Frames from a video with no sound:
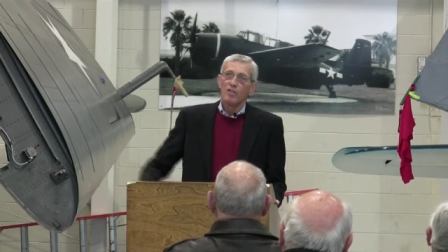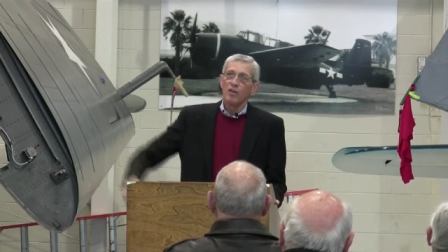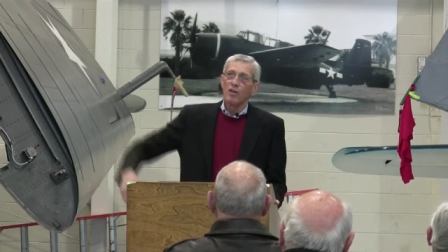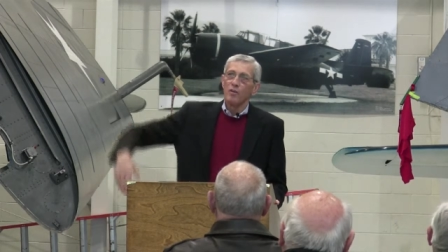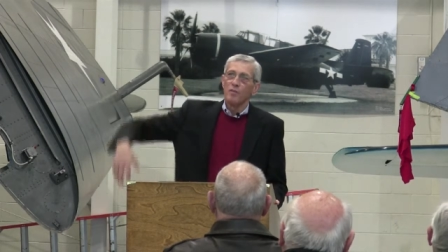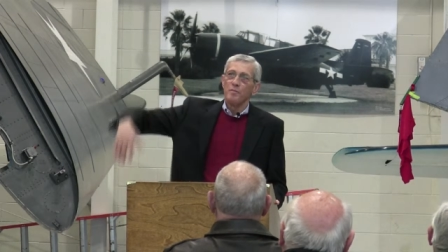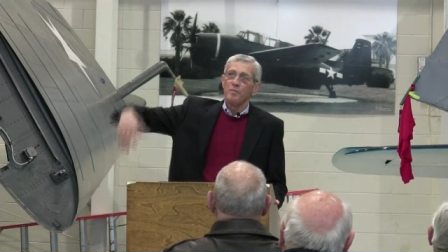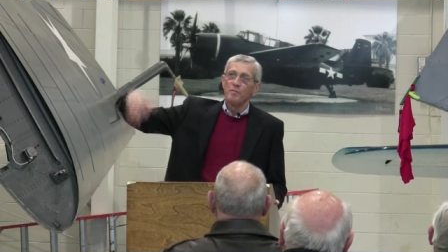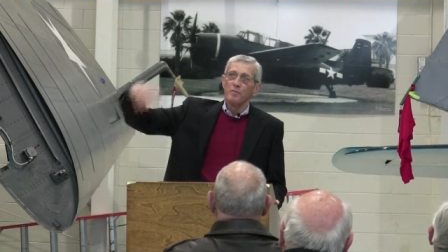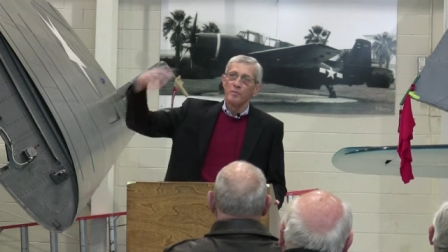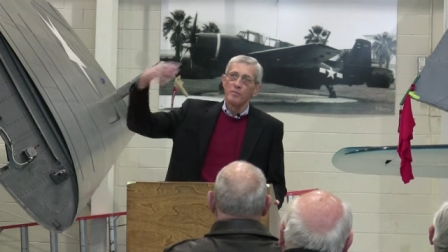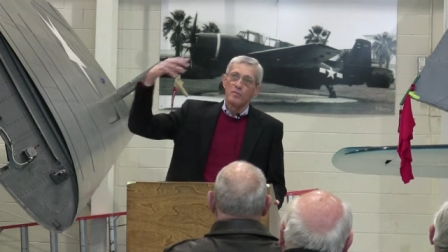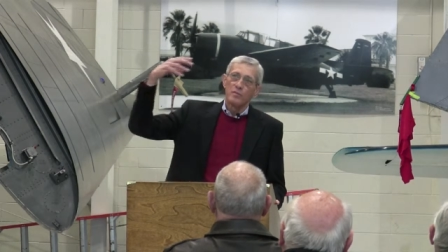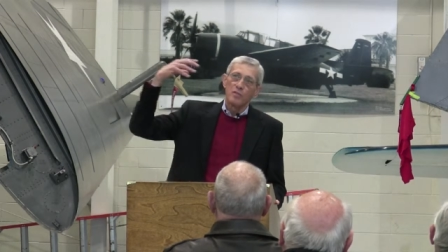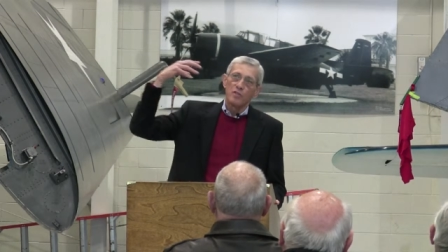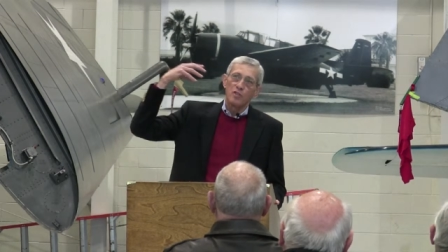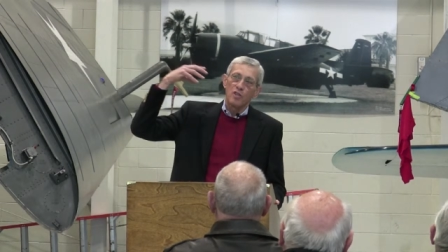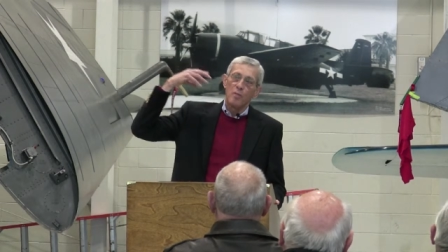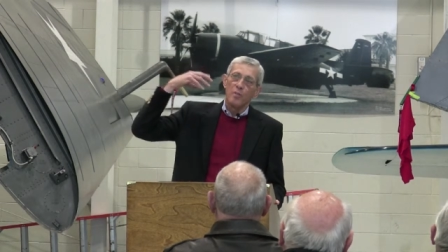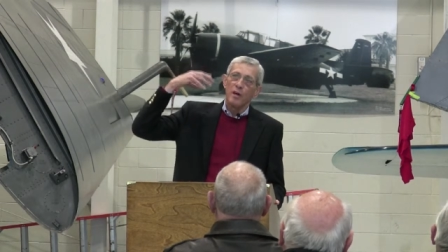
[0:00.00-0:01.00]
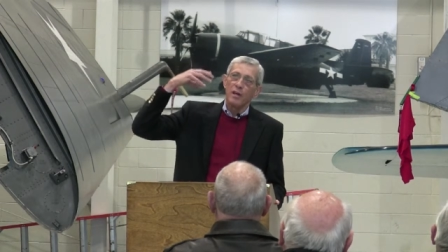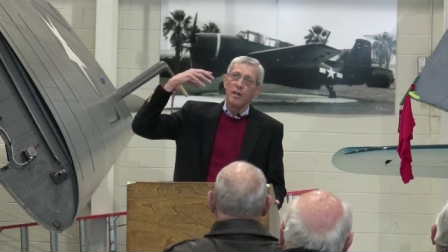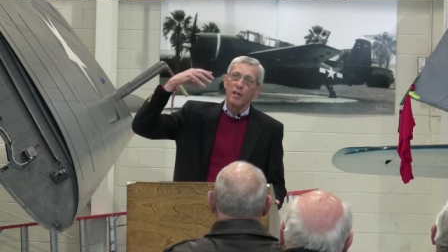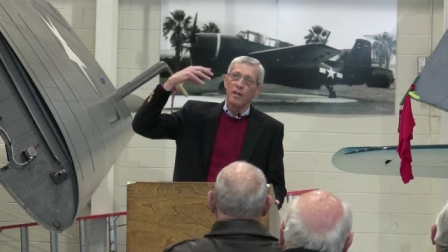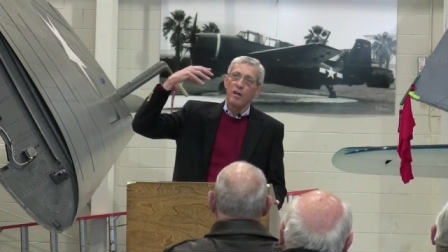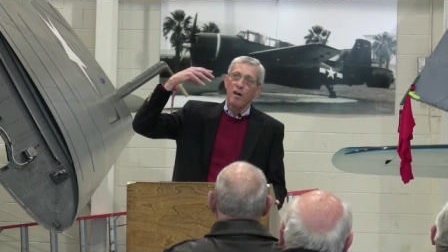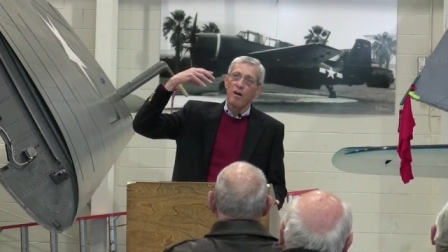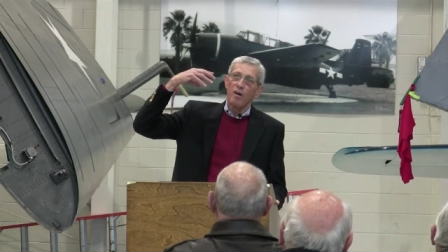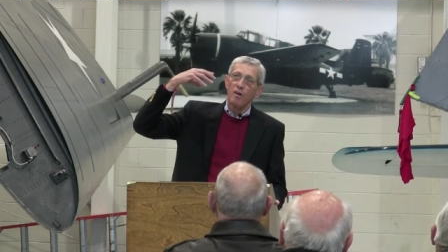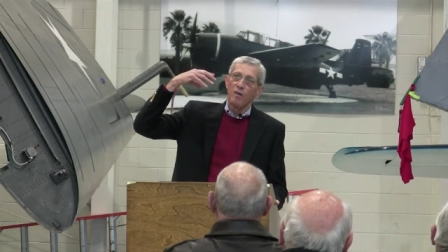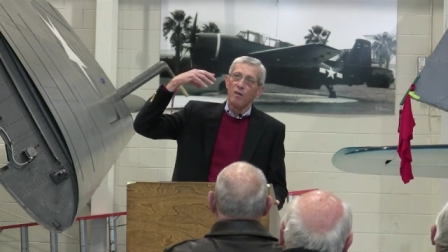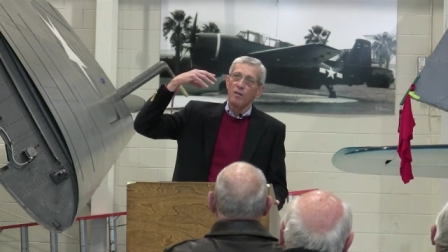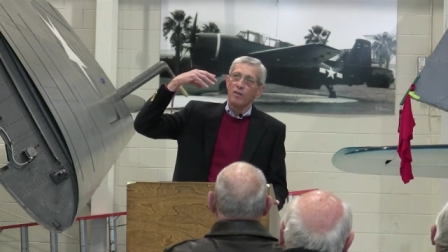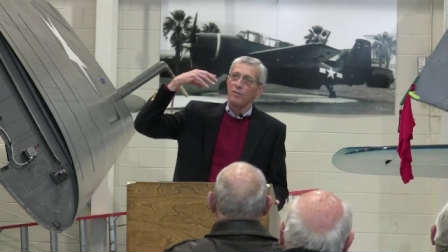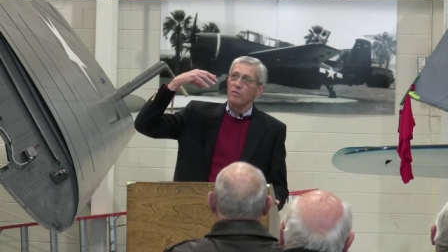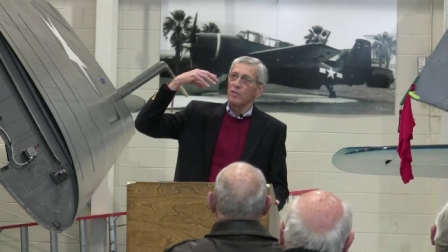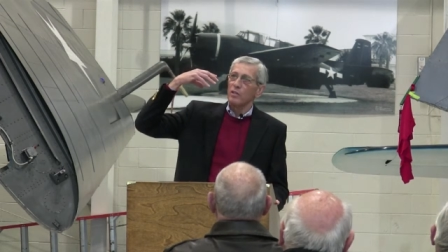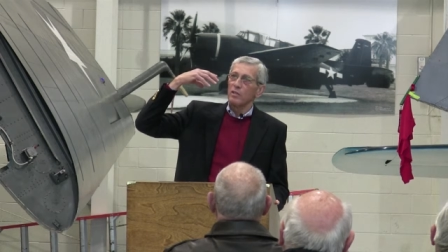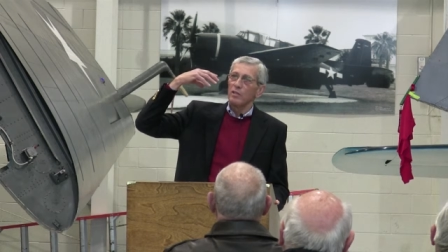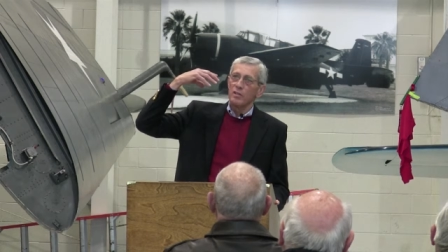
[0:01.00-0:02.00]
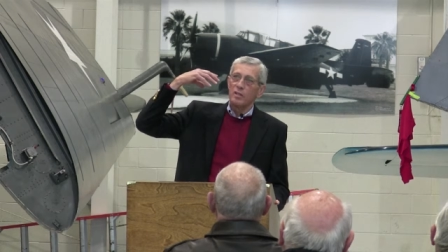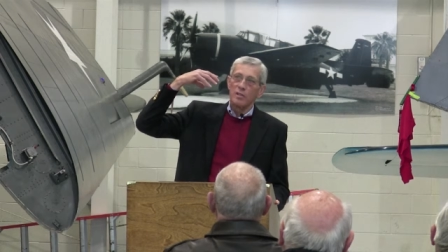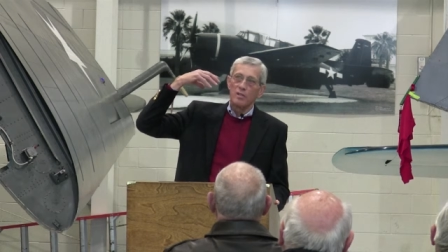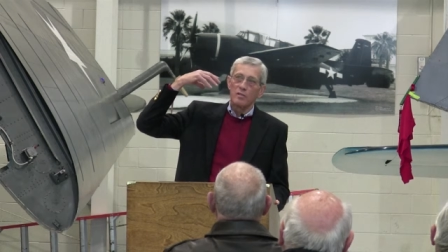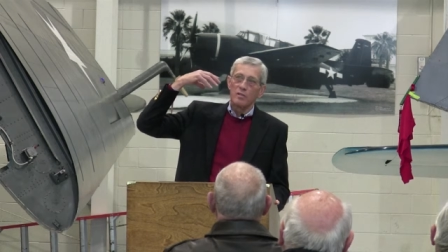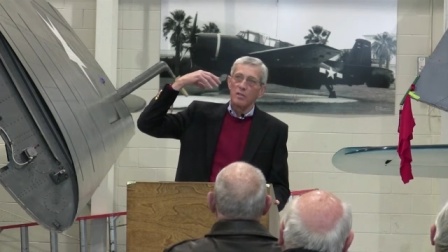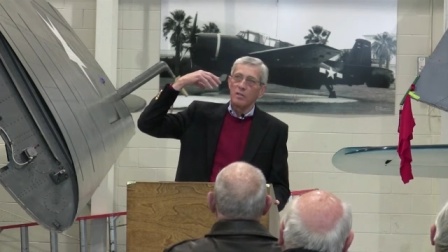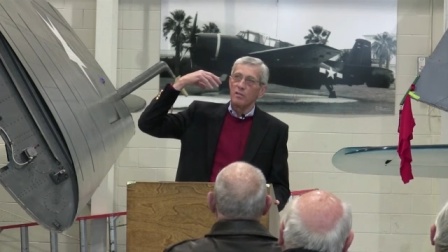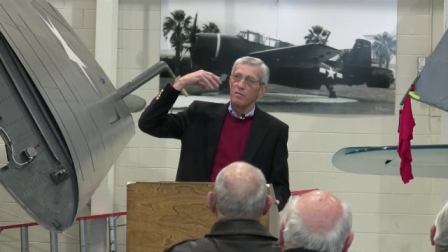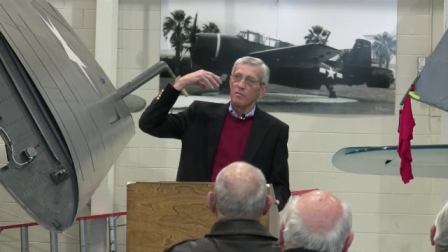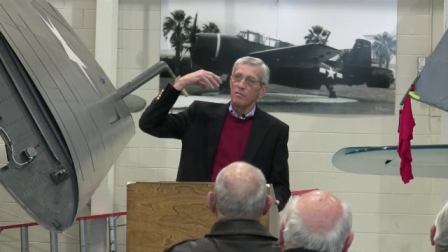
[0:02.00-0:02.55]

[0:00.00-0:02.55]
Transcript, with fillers: So somebody called uh, uh,